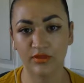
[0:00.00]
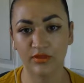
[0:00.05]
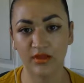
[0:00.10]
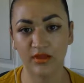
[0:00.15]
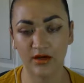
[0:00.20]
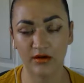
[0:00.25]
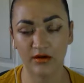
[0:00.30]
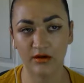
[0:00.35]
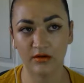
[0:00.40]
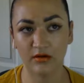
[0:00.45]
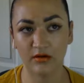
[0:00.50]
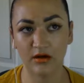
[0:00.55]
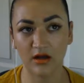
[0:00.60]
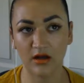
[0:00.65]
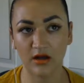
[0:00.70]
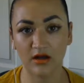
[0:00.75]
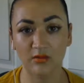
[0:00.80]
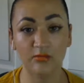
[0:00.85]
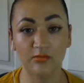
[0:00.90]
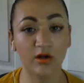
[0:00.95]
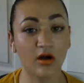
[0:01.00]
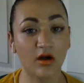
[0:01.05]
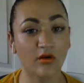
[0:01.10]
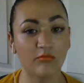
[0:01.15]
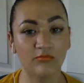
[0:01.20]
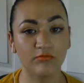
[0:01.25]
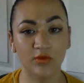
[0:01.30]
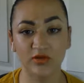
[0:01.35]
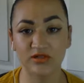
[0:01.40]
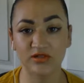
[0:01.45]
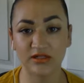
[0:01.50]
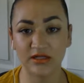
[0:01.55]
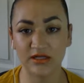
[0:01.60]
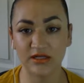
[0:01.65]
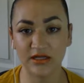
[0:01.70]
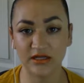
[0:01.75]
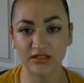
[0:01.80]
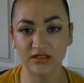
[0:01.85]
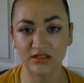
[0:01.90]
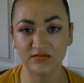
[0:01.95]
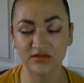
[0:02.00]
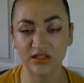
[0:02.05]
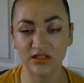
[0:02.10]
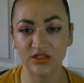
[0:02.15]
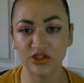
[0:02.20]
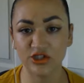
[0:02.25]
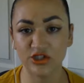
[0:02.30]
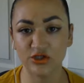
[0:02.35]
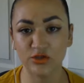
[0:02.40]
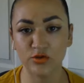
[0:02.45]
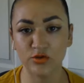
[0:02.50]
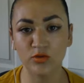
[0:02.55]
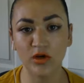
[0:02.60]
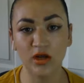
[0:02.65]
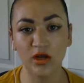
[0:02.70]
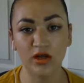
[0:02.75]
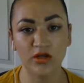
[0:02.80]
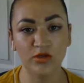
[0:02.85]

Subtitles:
there, mostly connective tissue.